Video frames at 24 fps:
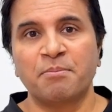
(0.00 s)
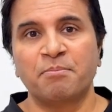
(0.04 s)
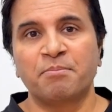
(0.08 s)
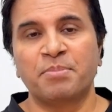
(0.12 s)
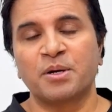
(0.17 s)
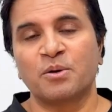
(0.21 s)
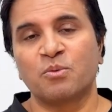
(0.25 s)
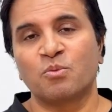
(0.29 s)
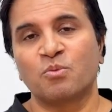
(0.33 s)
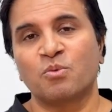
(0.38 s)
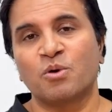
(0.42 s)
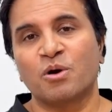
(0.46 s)

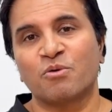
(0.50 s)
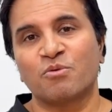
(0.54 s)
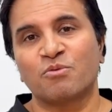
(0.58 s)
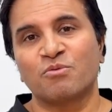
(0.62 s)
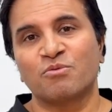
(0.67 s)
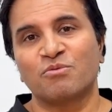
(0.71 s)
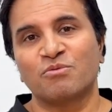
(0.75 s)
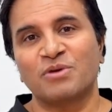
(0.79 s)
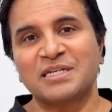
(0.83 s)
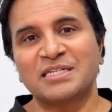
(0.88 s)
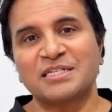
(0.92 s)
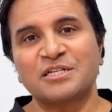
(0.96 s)
But what
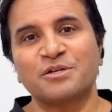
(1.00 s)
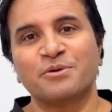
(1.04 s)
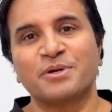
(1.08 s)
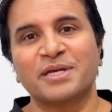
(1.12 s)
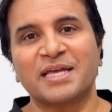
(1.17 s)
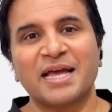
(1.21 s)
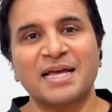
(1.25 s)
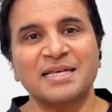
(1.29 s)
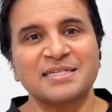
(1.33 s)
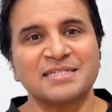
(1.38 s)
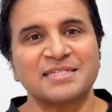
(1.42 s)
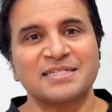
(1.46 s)

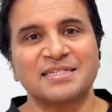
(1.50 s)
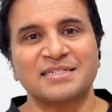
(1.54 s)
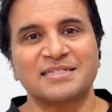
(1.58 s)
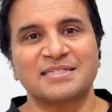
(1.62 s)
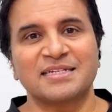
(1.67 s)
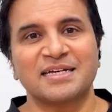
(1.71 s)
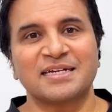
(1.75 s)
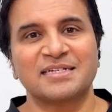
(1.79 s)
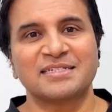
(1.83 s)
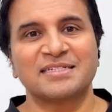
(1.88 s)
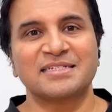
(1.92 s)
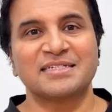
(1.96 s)
retinoic acid
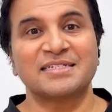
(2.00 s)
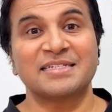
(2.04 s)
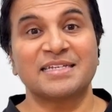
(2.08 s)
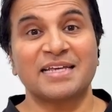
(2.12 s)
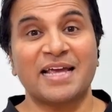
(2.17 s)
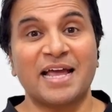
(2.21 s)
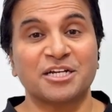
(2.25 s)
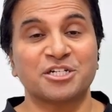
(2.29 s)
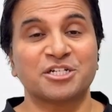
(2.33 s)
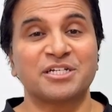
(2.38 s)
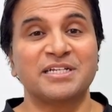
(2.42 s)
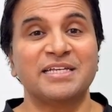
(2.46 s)
does is
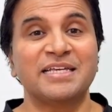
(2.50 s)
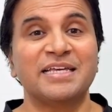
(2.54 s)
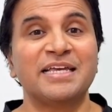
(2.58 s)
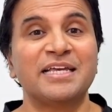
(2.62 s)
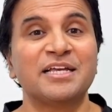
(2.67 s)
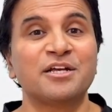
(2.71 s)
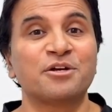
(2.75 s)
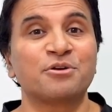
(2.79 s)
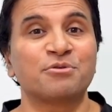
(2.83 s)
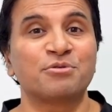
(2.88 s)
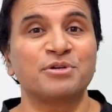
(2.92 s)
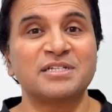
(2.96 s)
it actually
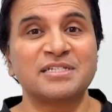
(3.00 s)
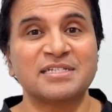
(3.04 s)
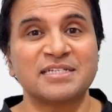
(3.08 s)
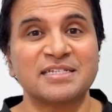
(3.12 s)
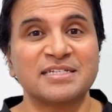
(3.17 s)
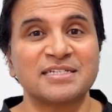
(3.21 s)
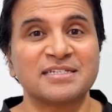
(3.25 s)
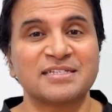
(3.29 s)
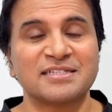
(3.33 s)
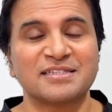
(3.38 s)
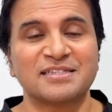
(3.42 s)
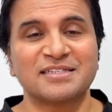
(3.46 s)

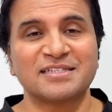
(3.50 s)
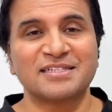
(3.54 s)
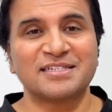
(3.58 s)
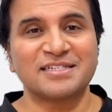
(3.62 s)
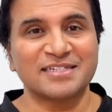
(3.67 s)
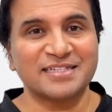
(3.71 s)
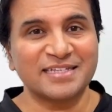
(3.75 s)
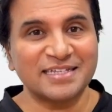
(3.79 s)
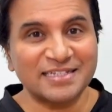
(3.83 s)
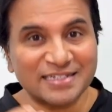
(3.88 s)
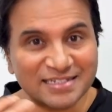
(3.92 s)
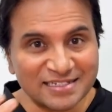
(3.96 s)
increases the
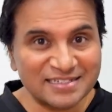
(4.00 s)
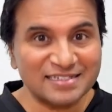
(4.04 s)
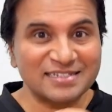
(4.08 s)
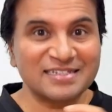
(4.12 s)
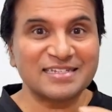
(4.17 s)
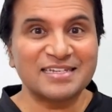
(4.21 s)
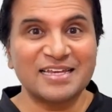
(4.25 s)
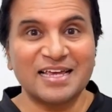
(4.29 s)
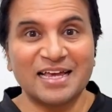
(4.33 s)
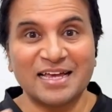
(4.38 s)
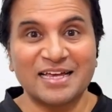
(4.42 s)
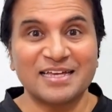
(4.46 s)
skin
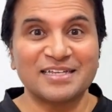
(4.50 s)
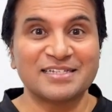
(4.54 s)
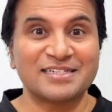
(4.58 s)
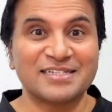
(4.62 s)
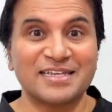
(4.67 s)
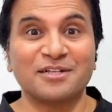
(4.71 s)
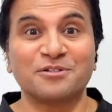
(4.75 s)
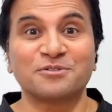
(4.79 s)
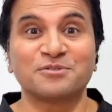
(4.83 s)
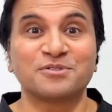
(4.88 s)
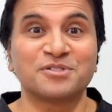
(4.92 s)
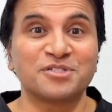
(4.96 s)

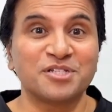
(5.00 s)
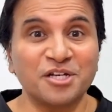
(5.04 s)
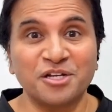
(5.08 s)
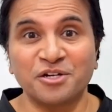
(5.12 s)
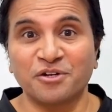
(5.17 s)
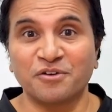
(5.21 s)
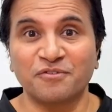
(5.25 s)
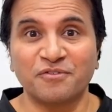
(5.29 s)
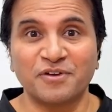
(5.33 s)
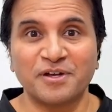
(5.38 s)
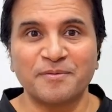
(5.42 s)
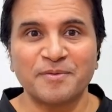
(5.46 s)
cell
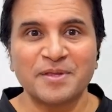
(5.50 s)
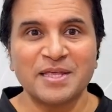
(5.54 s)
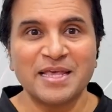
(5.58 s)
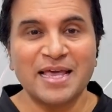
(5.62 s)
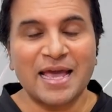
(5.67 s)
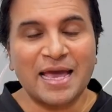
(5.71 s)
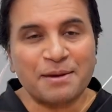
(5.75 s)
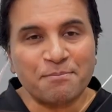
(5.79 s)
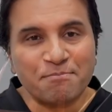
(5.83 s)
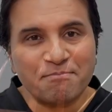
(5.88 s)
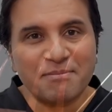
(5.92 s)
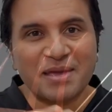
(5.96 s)
turnover,
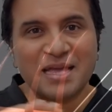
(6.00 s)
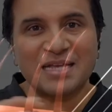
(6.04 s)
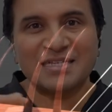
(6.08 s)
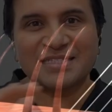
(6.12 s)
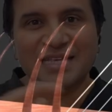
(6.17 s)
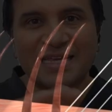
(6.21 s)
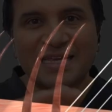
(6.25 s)
and it makes